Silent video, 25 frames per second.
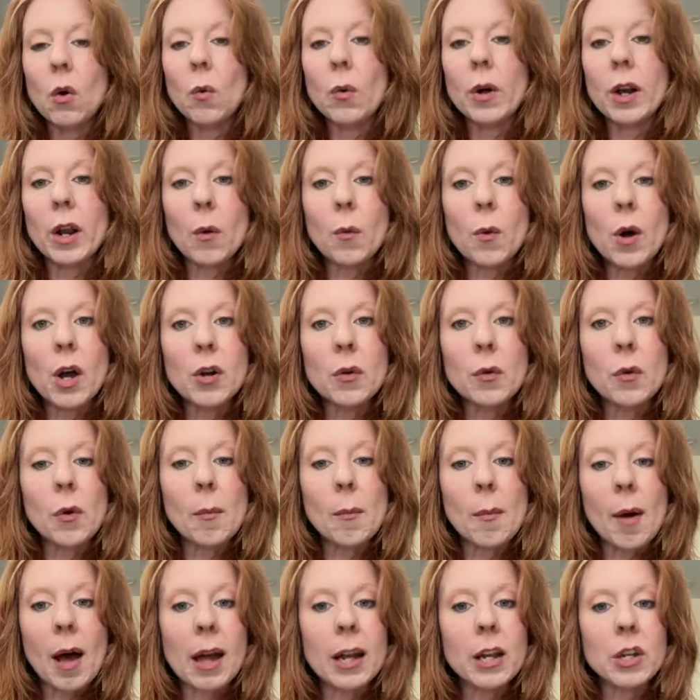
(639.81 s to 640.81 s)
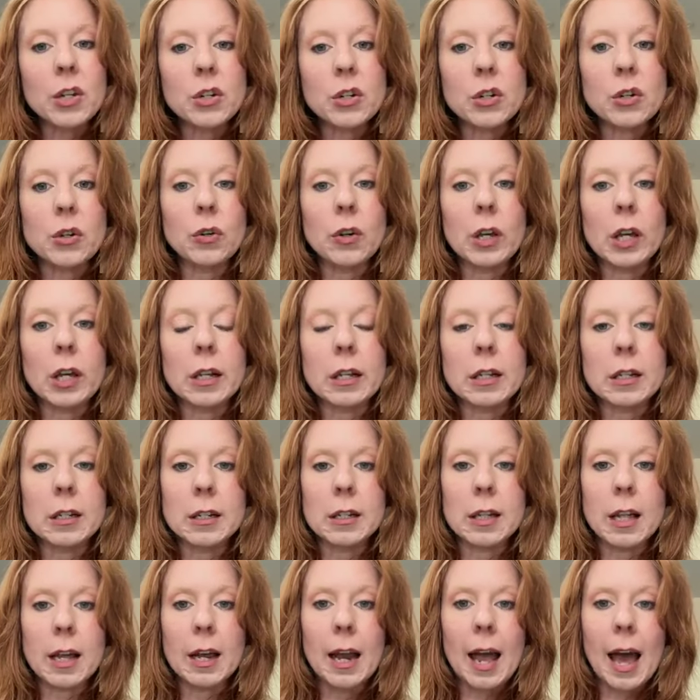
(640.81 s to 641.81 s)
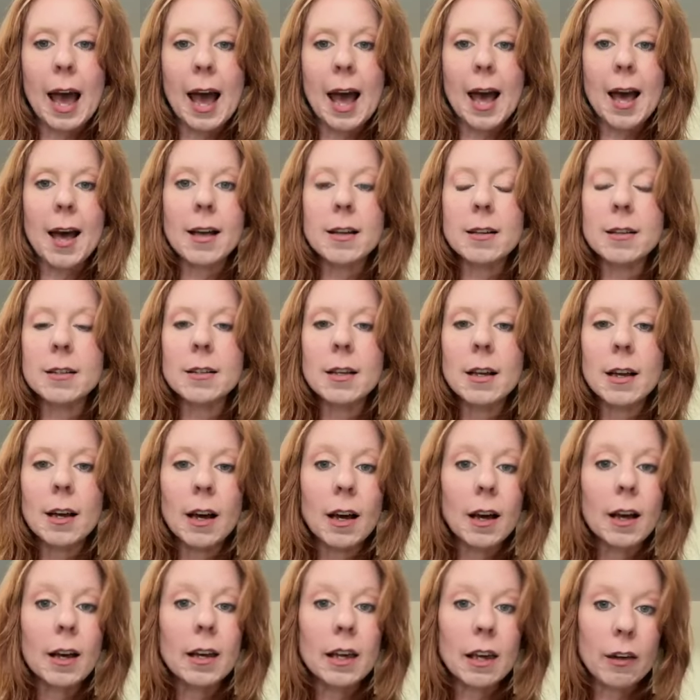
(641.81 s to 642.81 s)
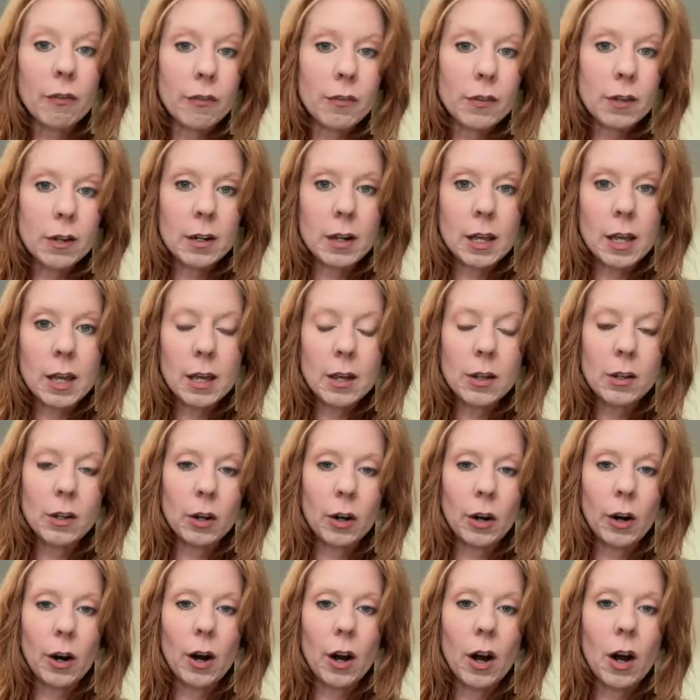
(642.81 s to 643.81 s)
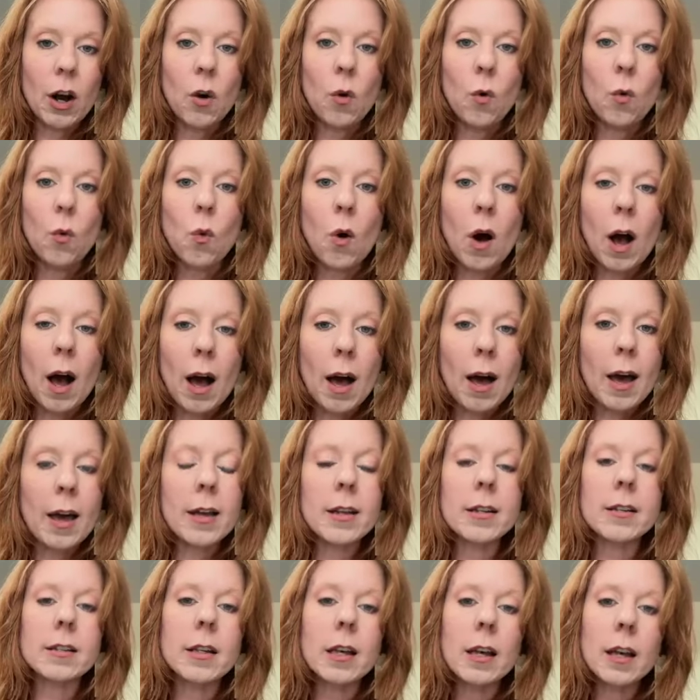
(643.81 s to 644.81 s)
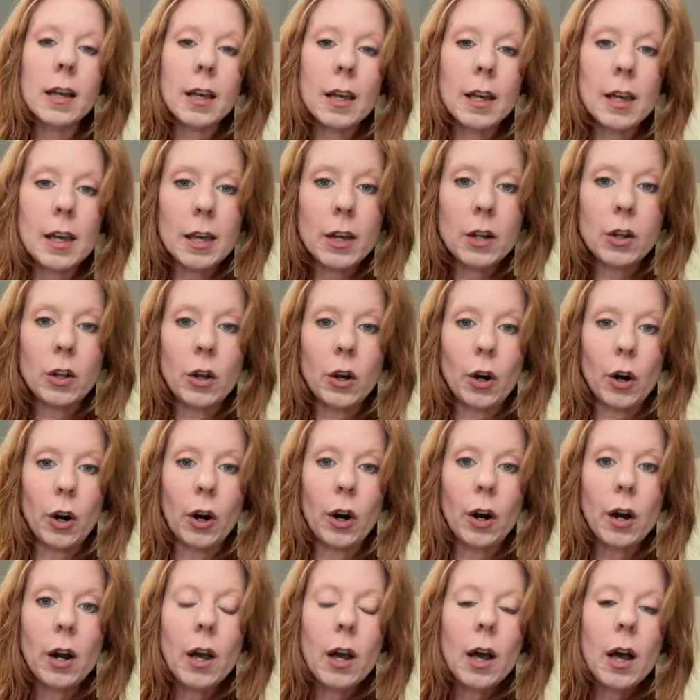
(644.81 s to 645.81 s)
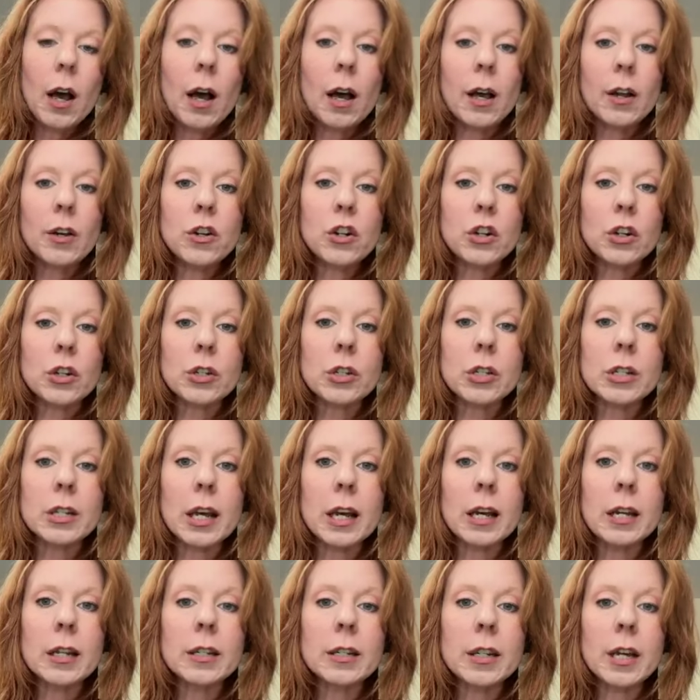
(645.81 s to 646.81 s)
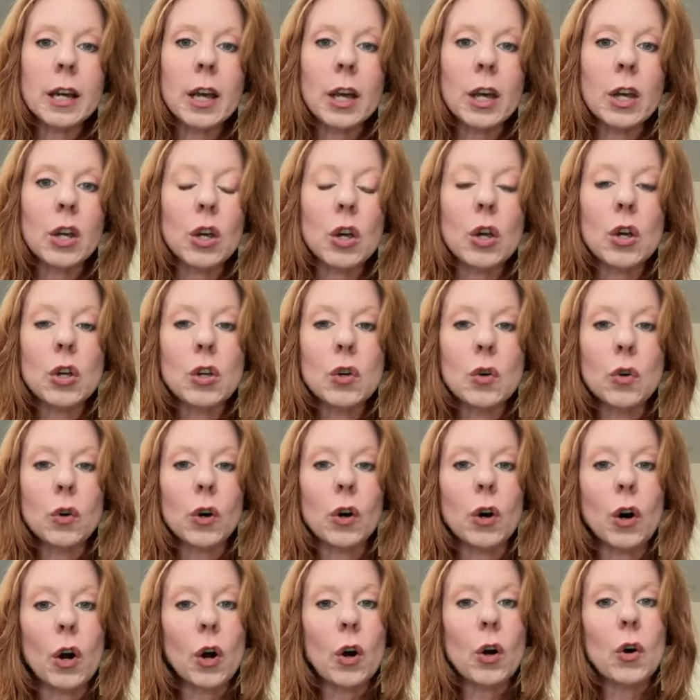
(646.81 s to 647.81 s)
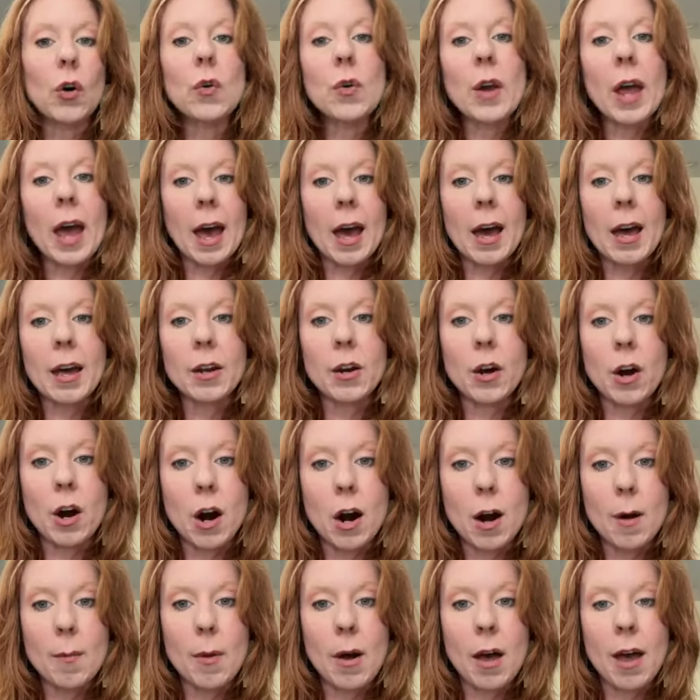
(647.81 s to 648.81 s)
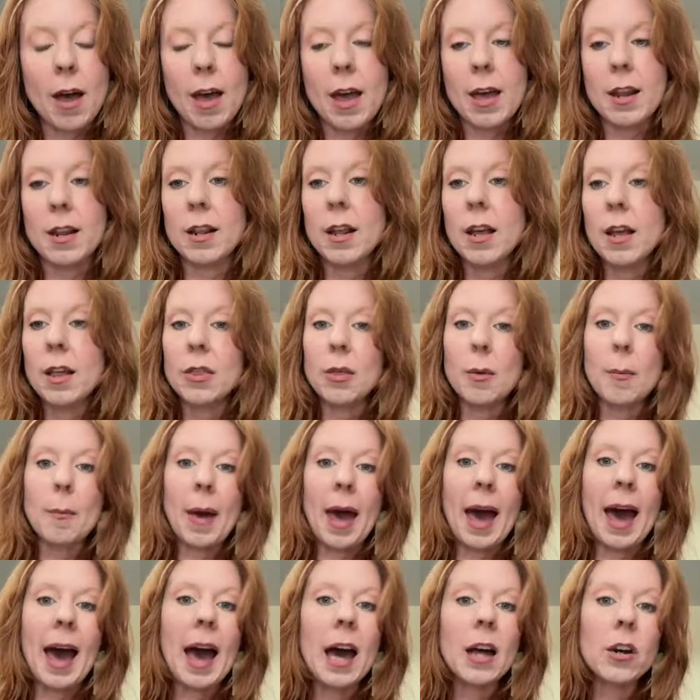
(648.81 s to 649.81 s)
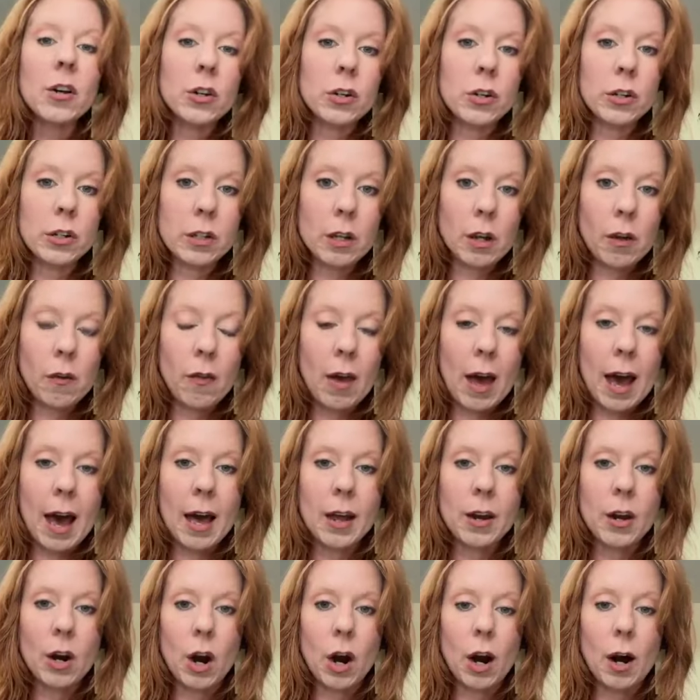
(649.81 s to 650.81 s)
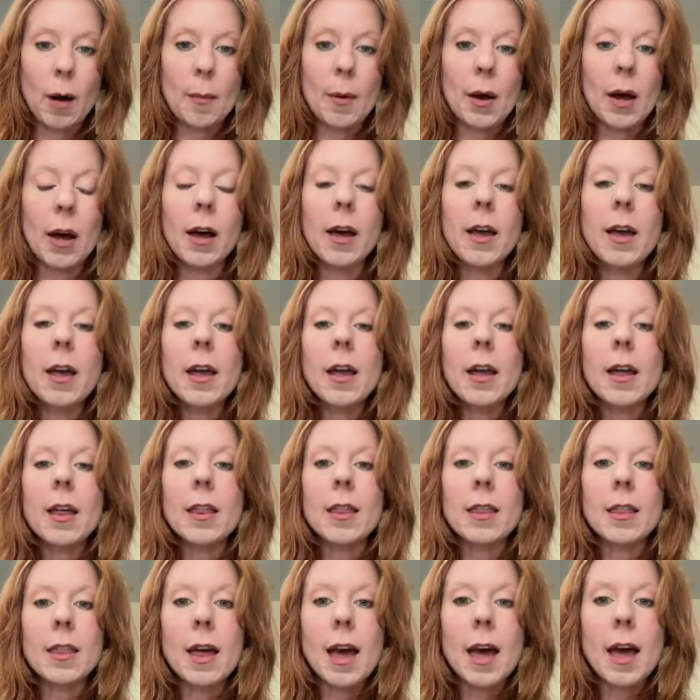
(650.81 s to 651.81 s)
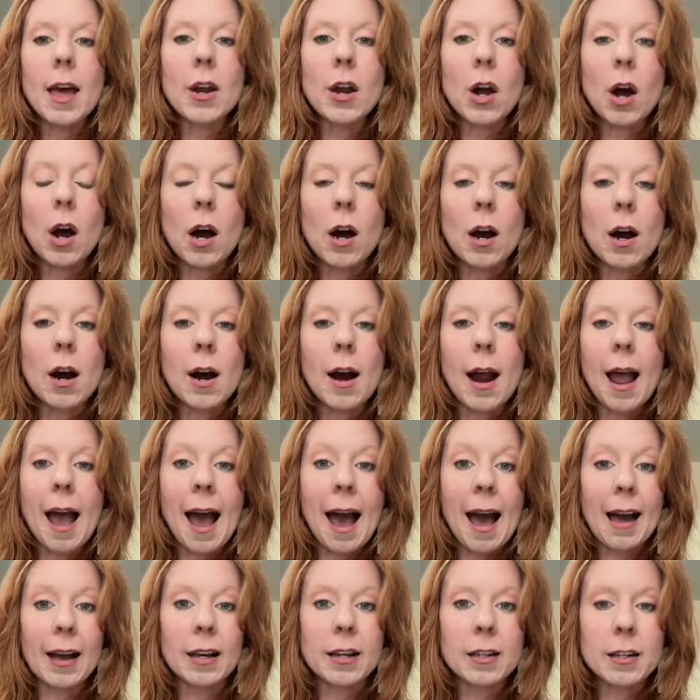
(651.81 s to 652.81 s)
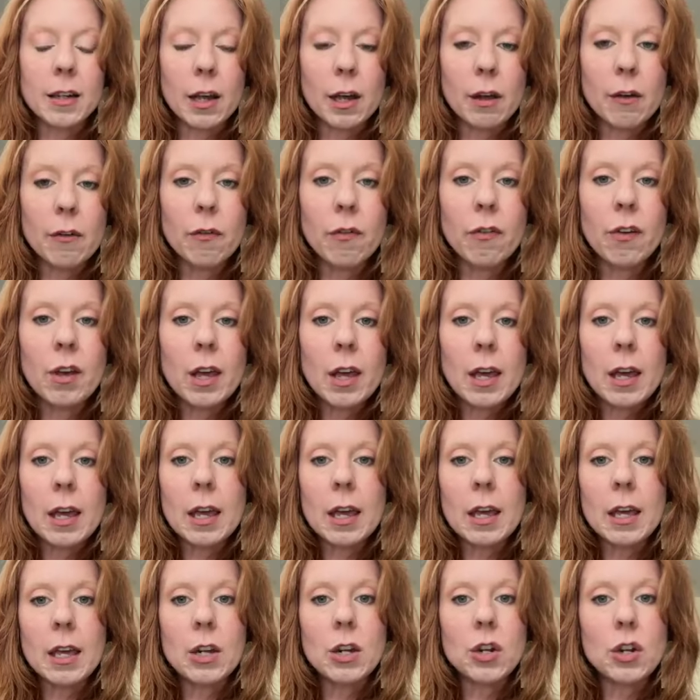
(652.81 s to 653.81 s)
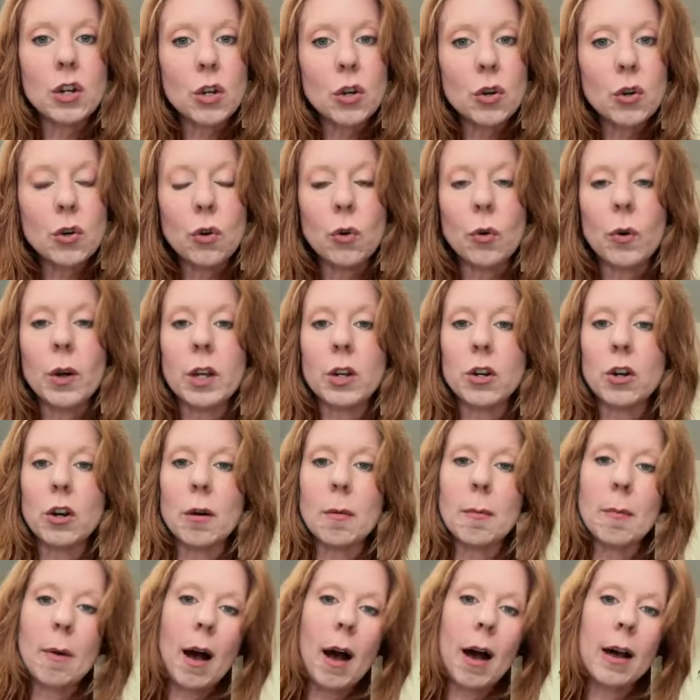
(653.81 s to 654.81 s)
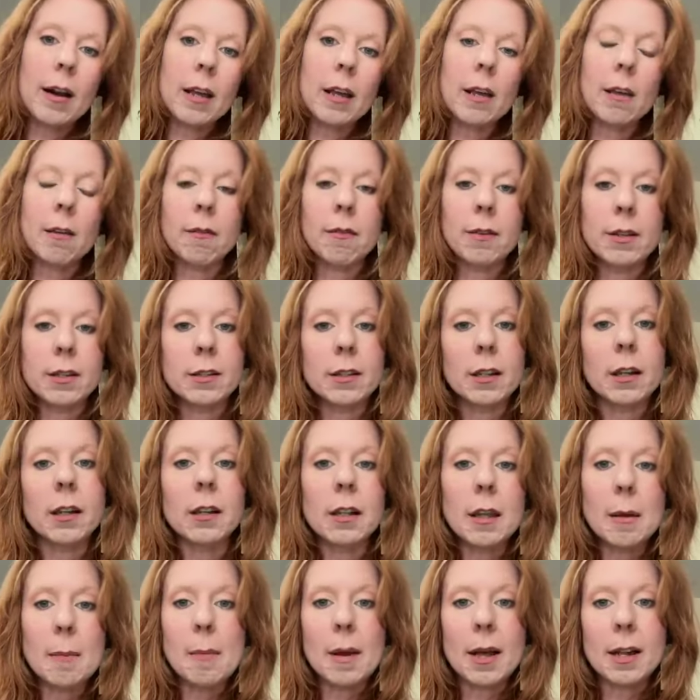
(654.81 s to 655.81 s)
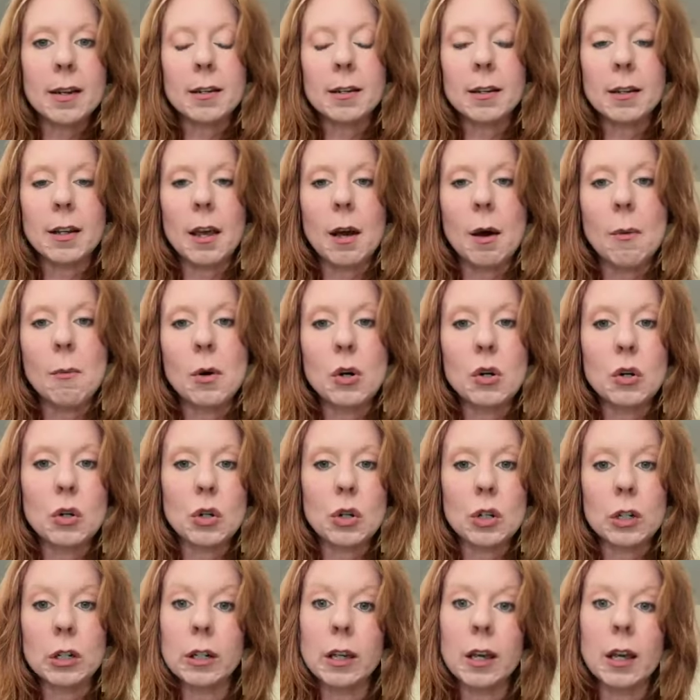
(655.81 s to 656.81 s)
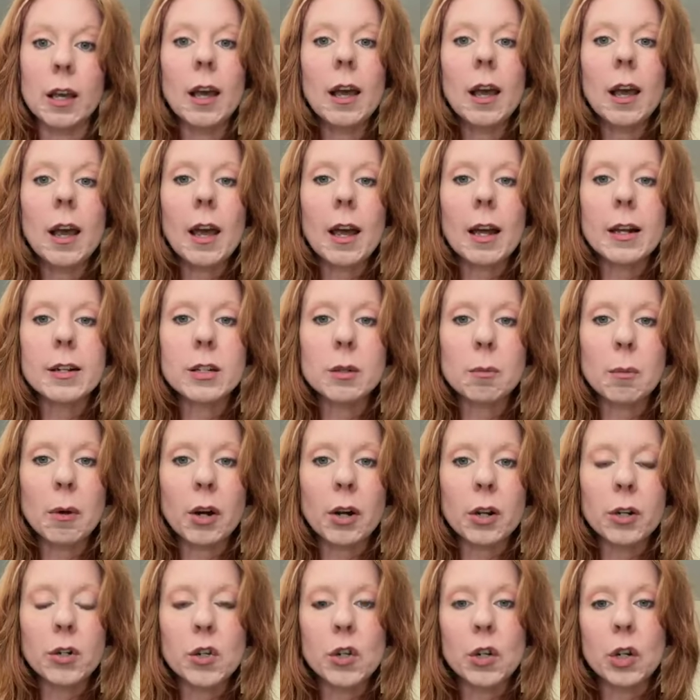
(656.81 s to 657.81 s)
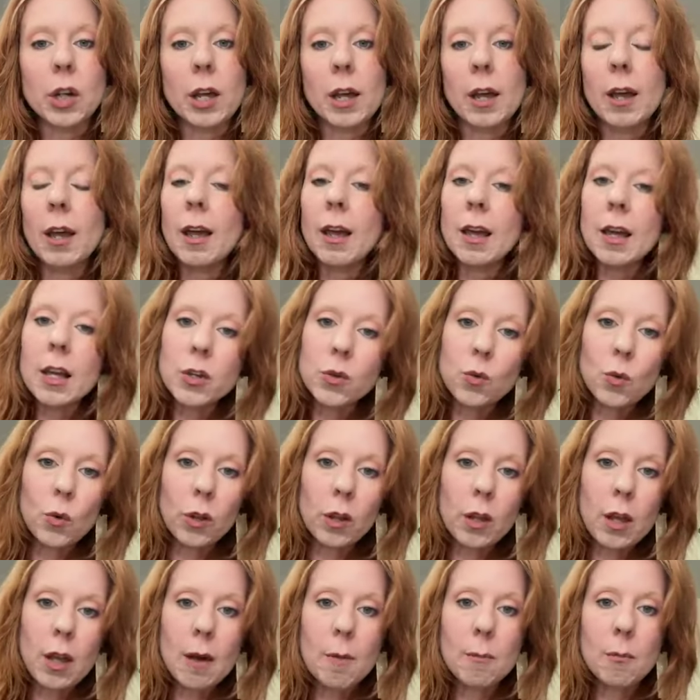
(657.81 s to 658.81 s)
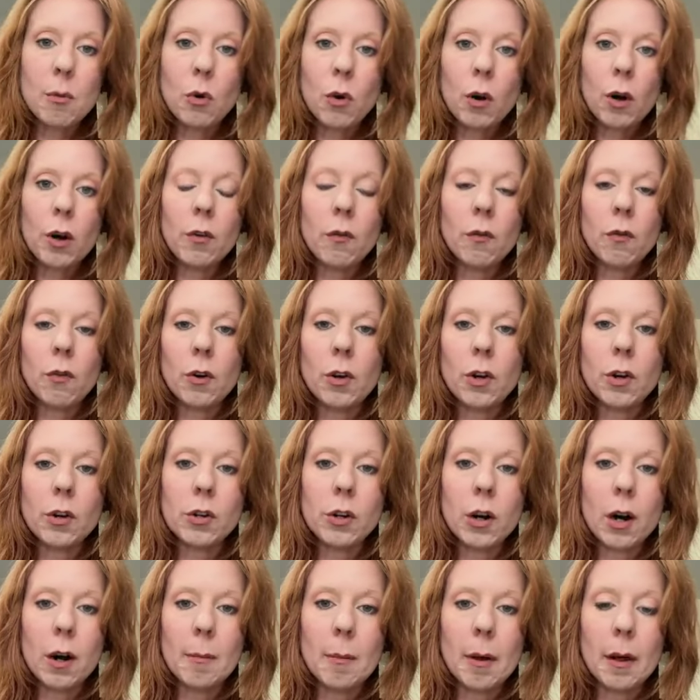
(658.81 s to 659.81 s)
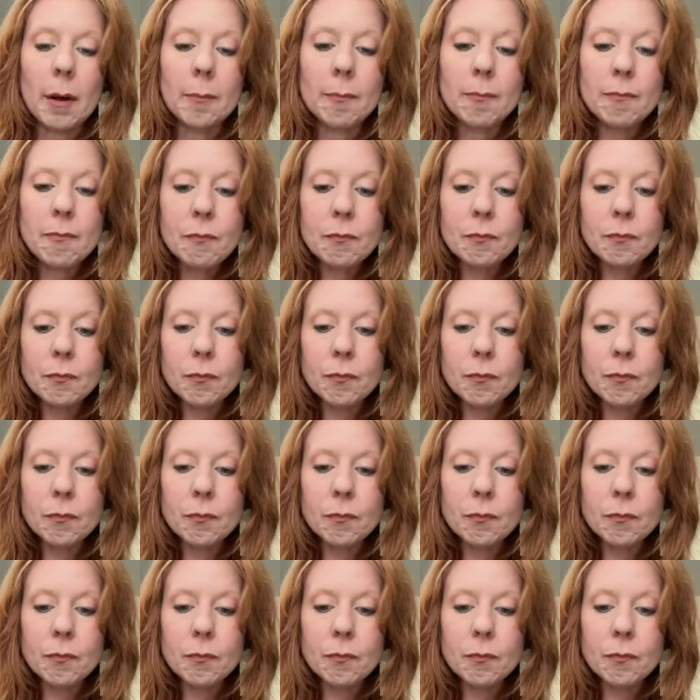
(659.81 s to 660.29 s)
What I want to remind you is that as a gifted healer, a wise healer, understanding your own Adharma and the patterns of Adharma that are active in you, in your body, physically, mentally, emotionally, and spiritually is really important for your Dharma.